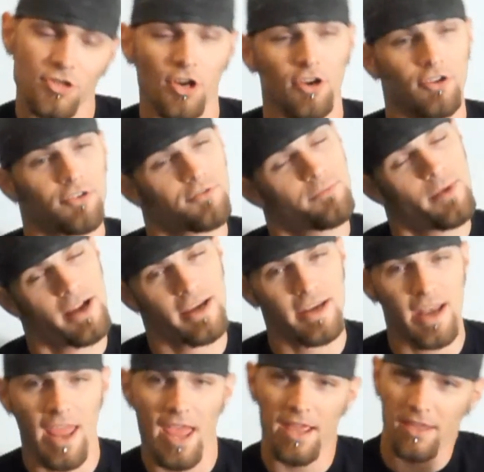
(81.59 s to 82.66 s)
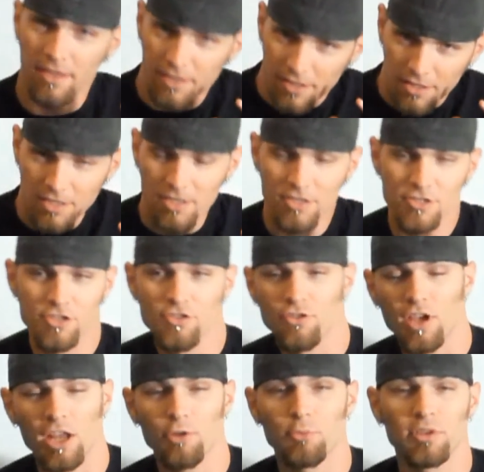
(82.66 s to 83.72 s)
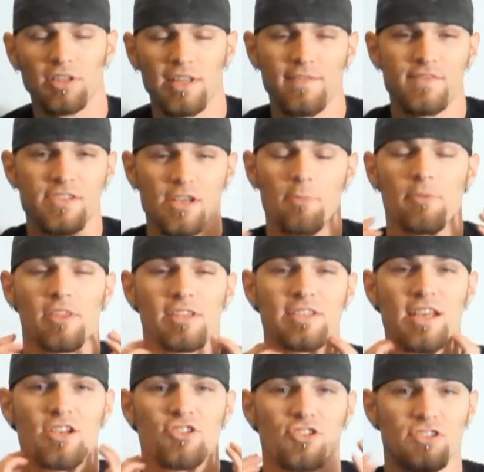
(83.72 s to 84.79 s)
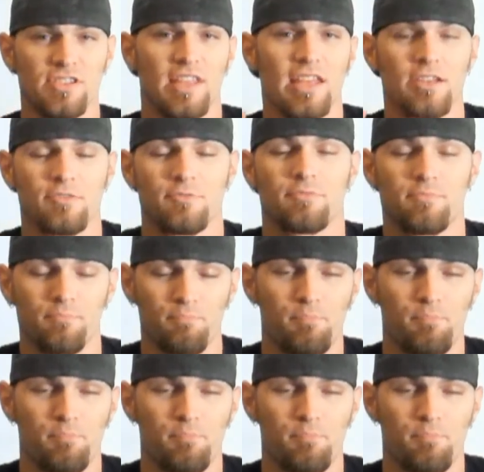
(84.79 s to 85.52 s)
turn my neck to kind of relieve some of the tensions that's